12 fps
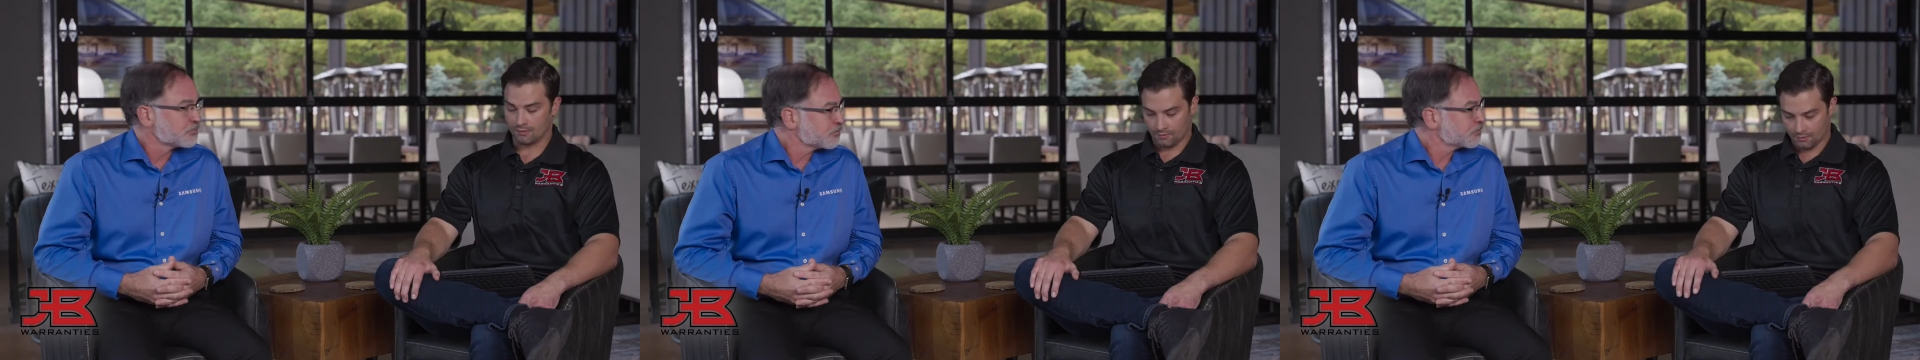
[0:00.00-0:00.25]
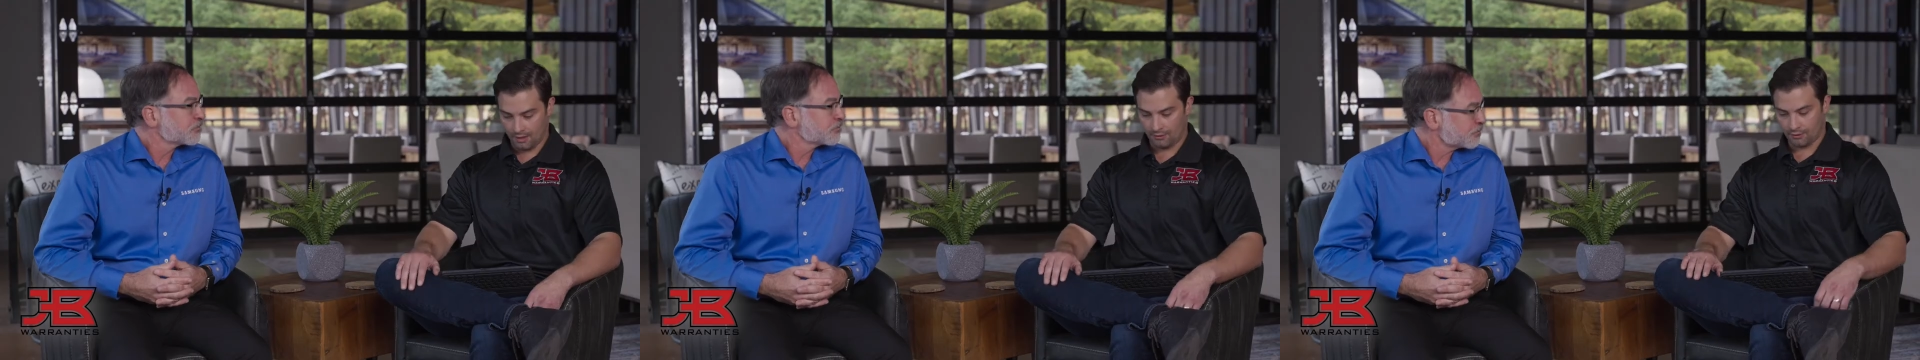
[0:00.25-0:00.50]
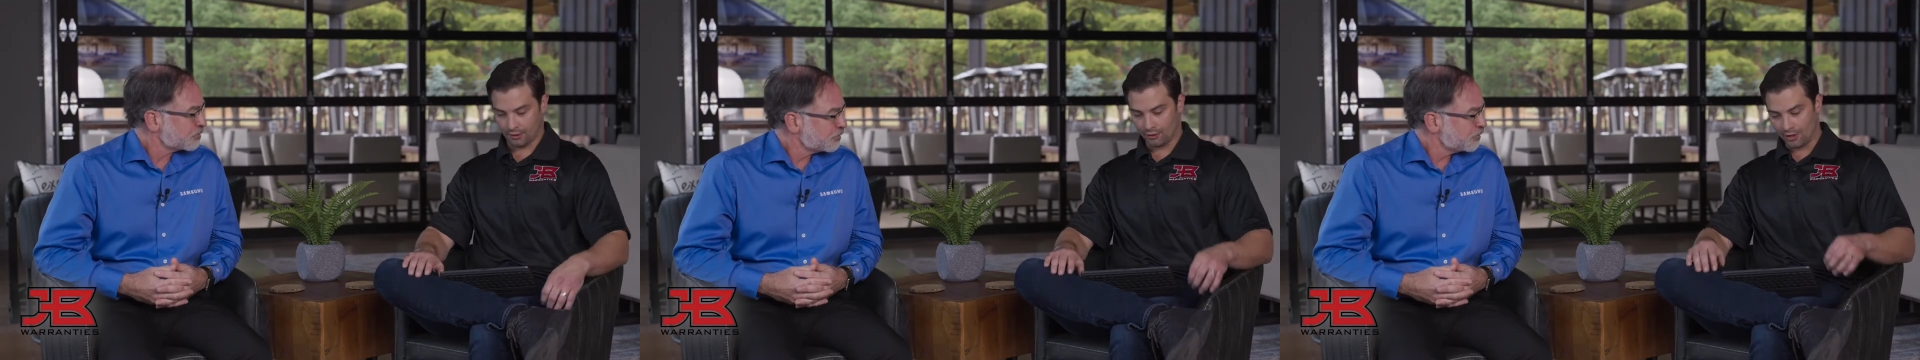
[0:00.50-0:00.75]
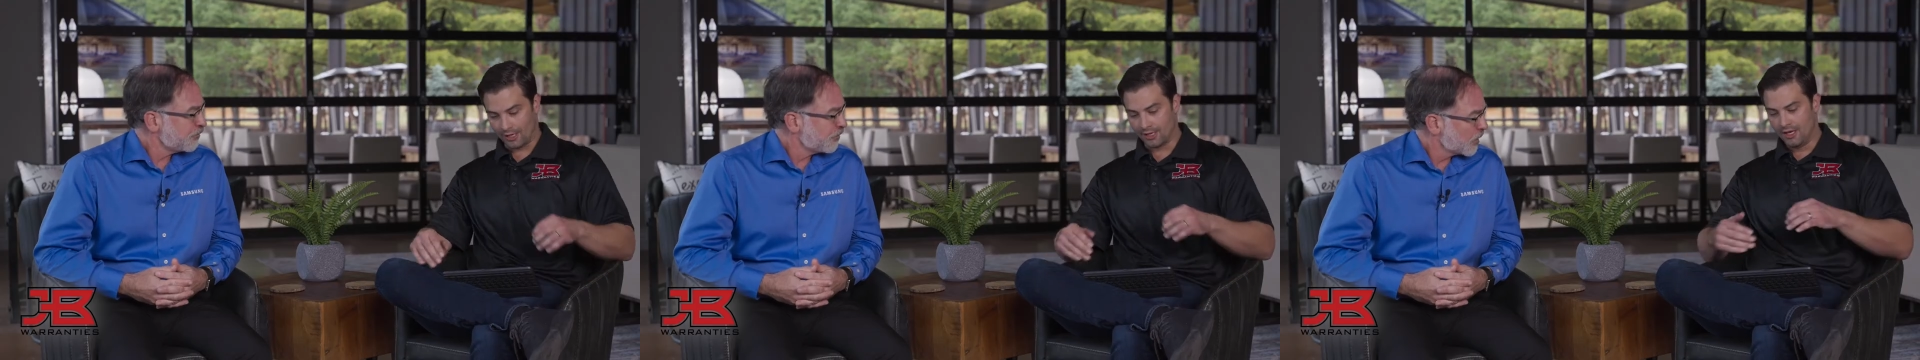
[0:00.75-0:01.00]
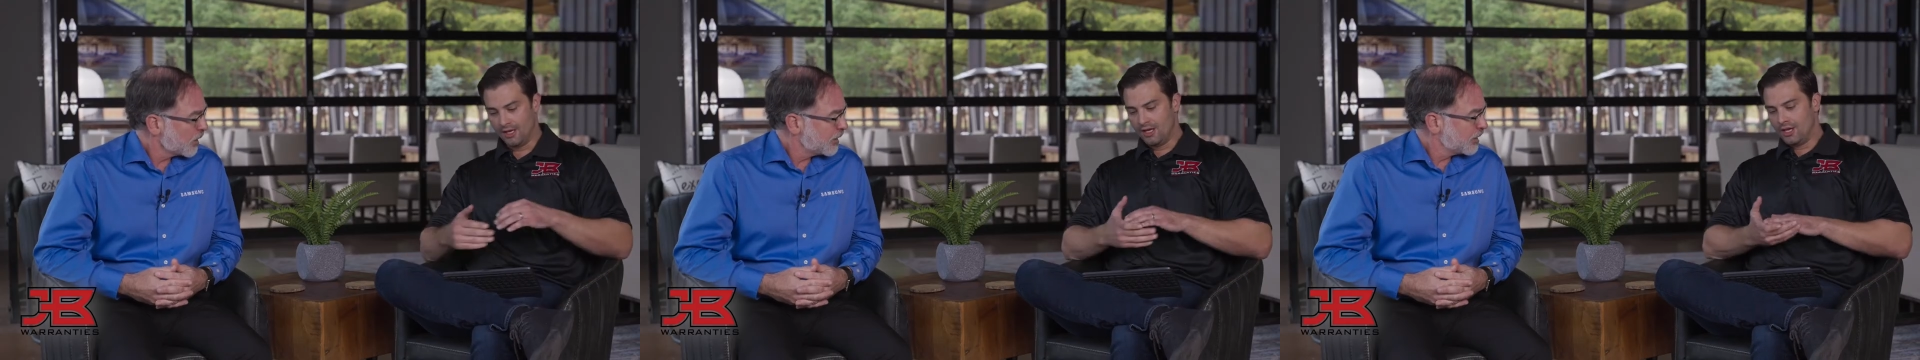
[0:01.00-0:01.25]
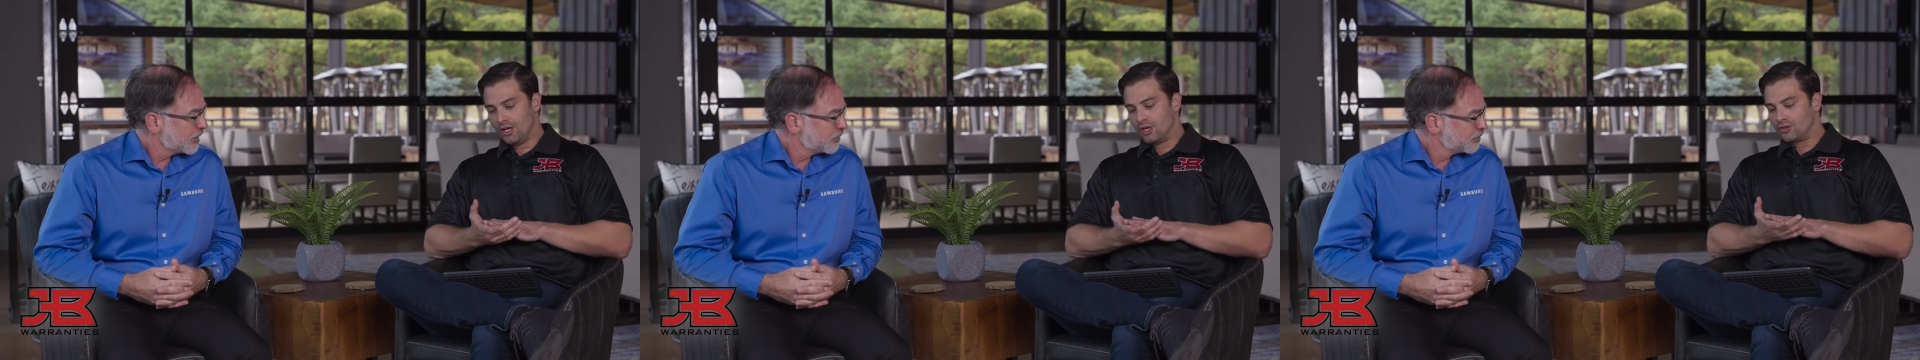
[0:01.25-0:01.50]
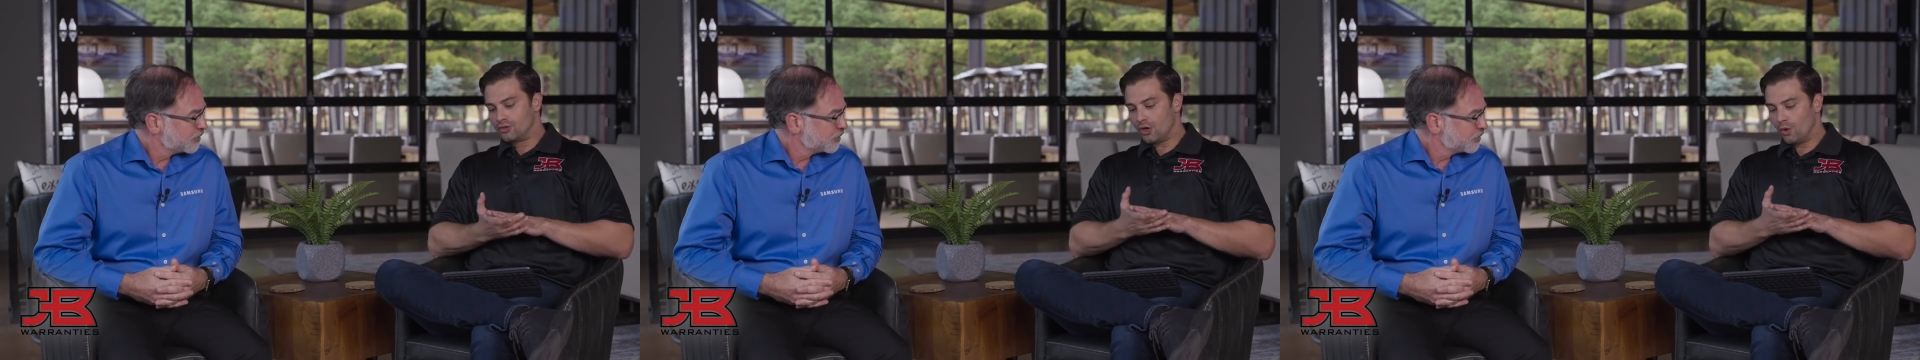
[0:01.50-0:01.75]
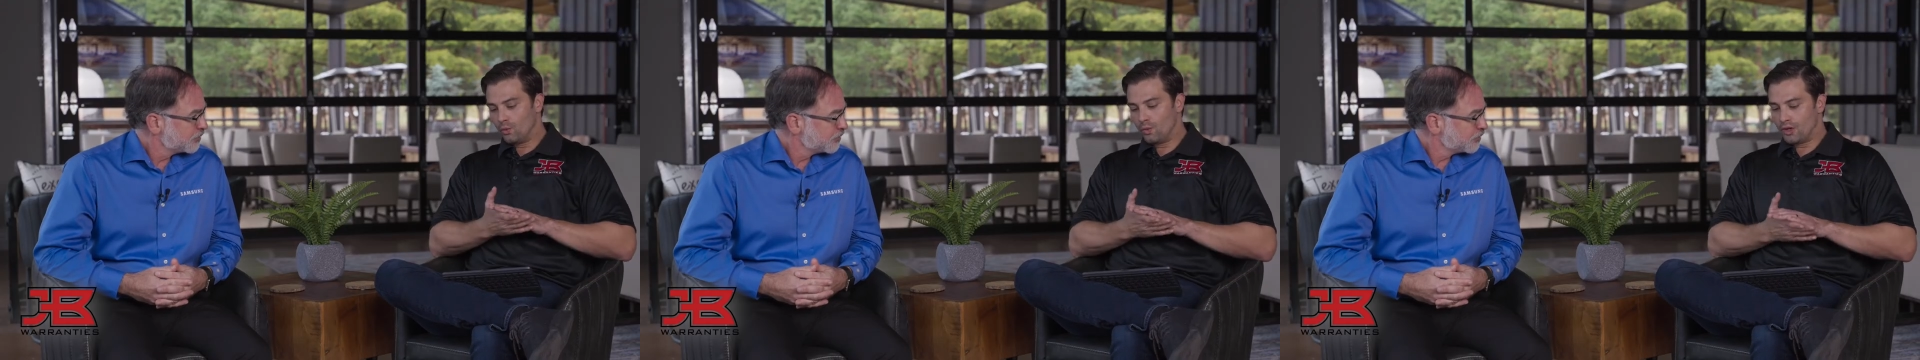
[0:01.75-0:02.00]
Speaker 1: definitely great.
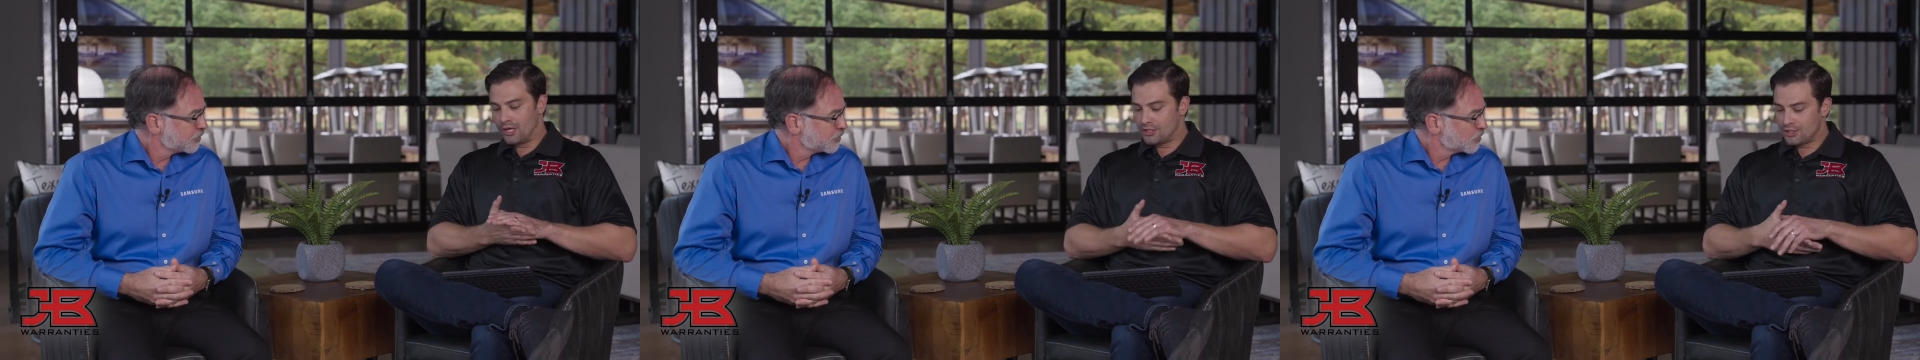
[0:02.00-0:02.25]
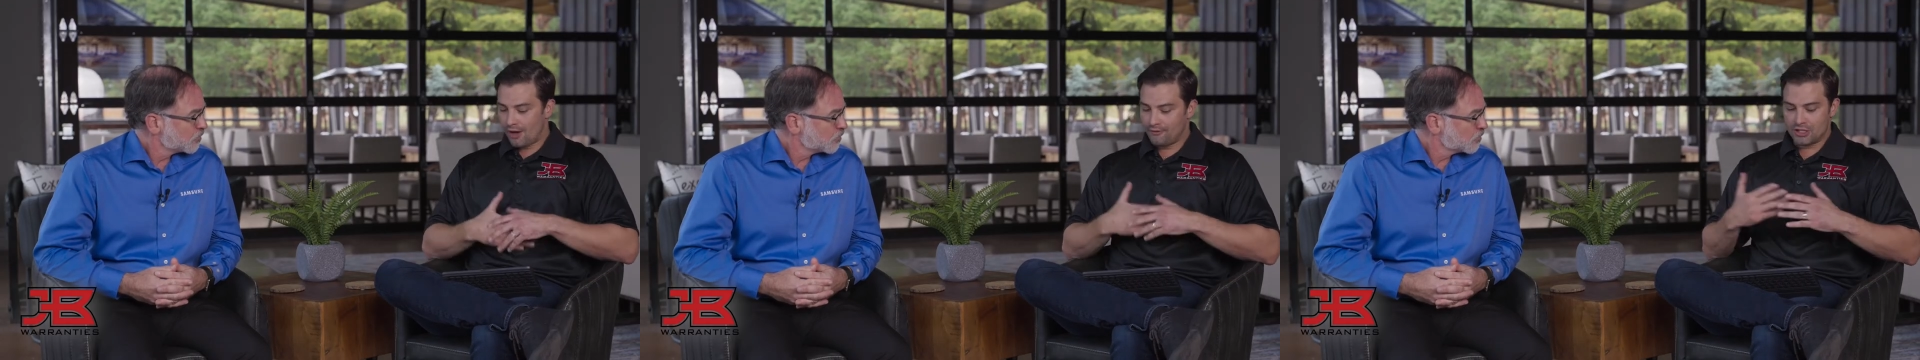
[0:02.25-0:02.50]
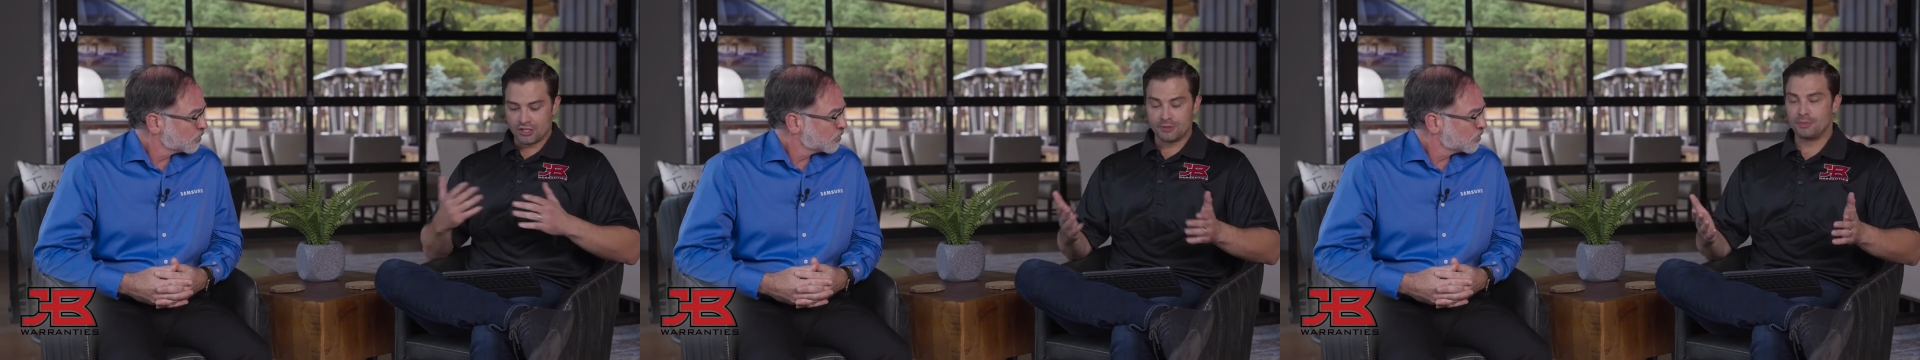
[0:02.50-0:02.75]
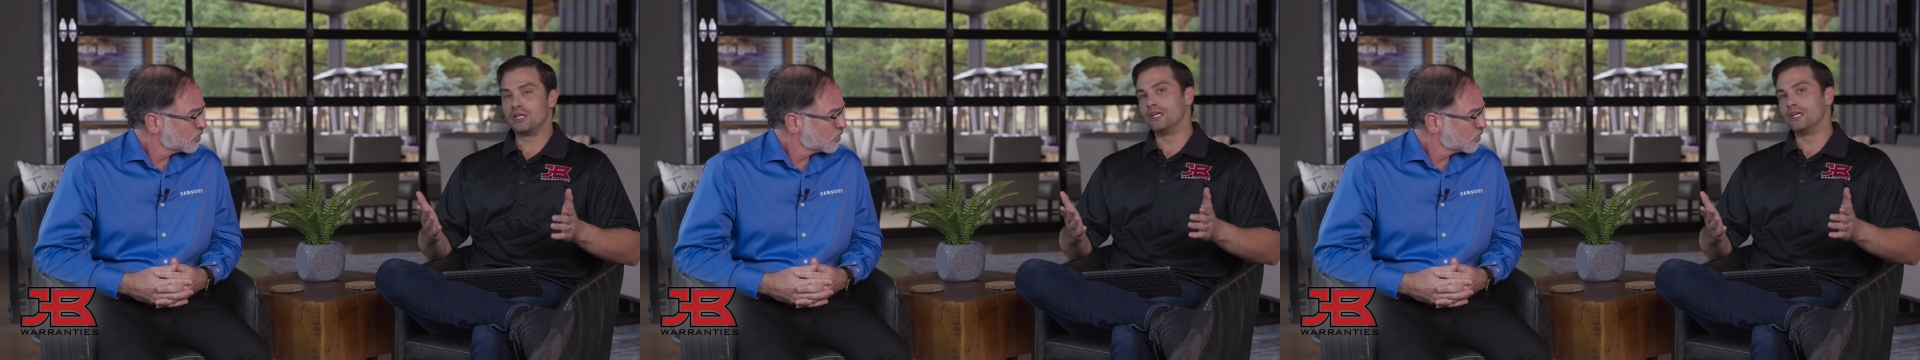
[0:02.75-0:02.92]
So it's obviously been an